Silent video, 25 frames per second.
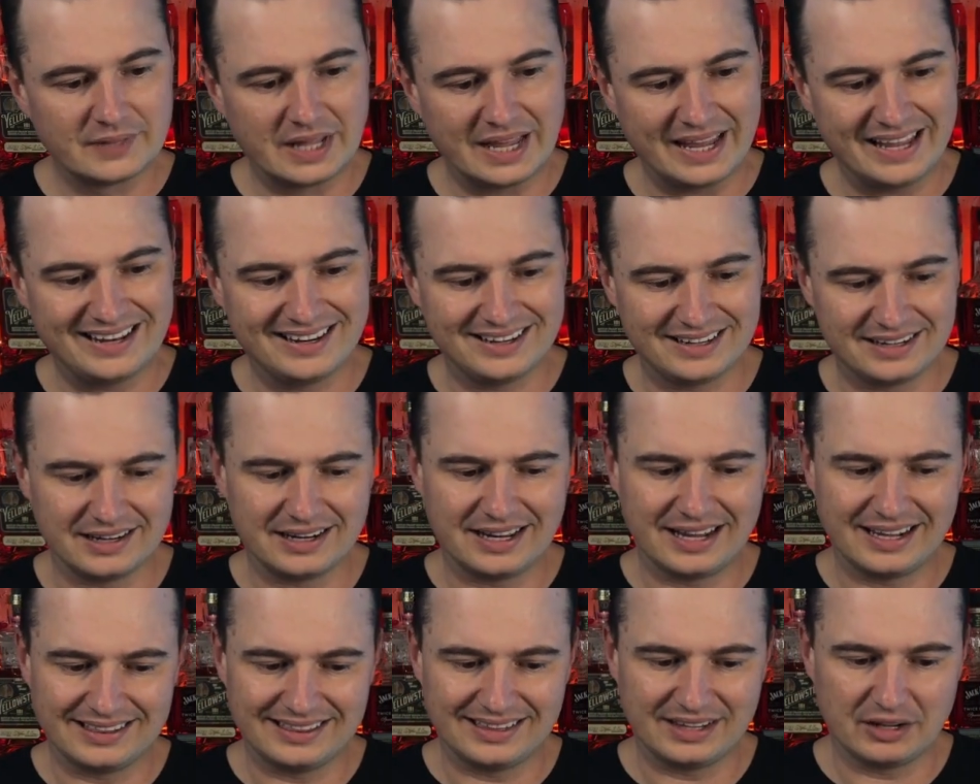and
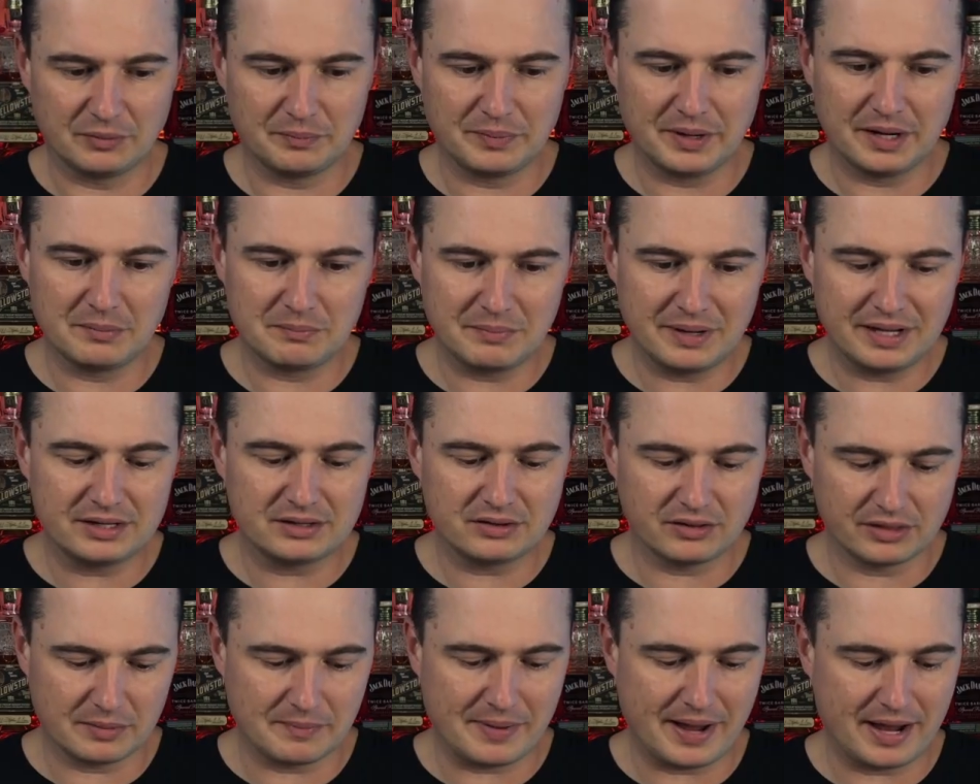a little bit of
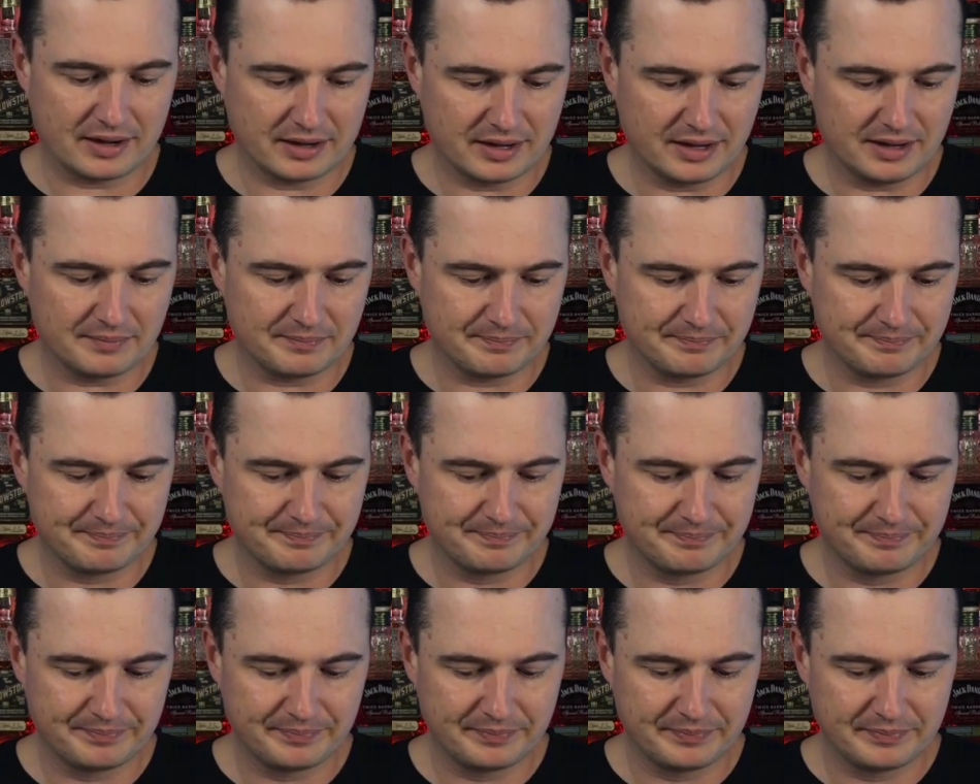mint on the back end.
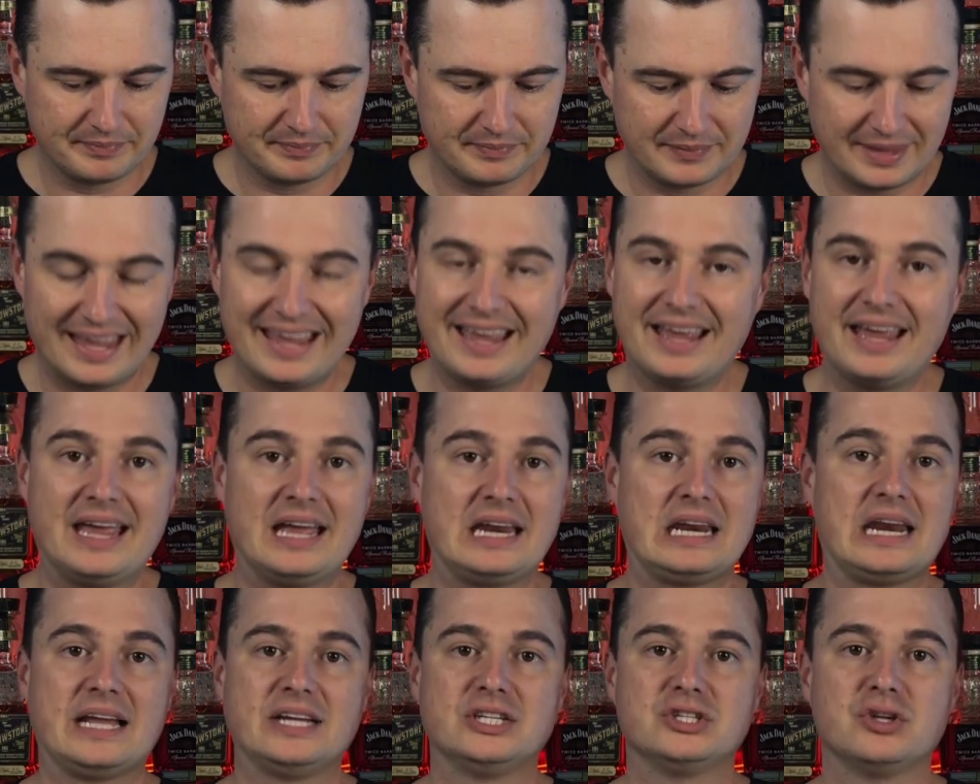
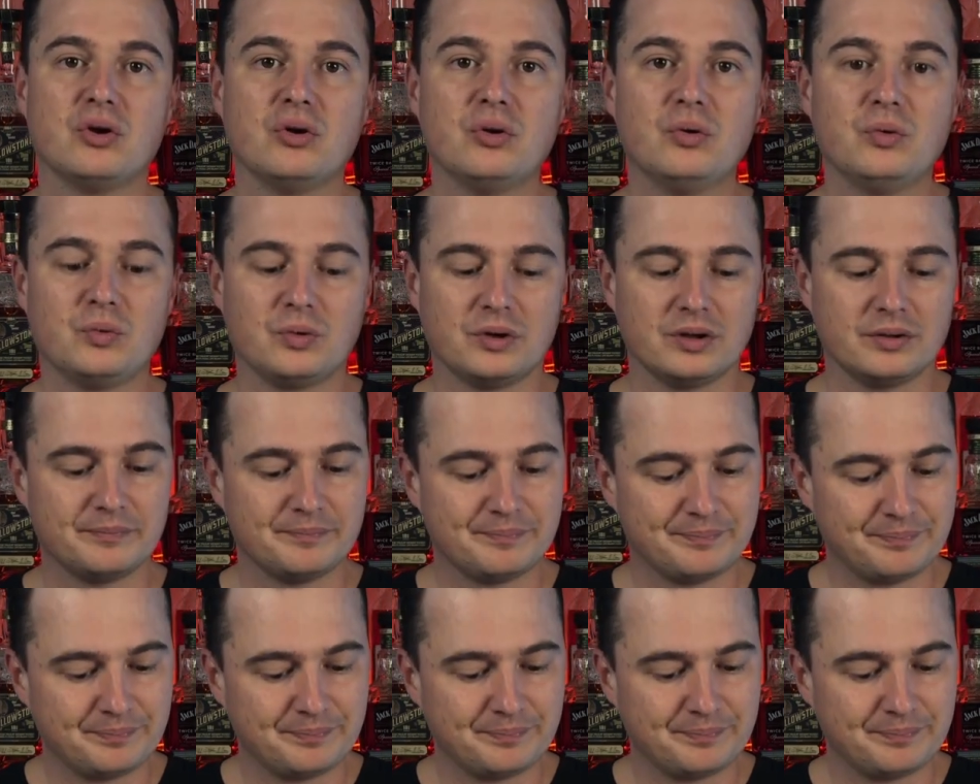And nice oak.